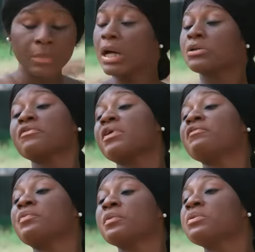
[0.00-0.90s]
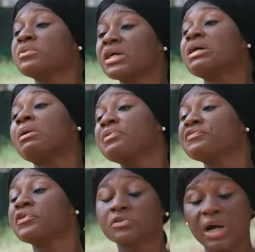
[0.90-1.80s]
I don't even have a problem with that. I'm happy for you.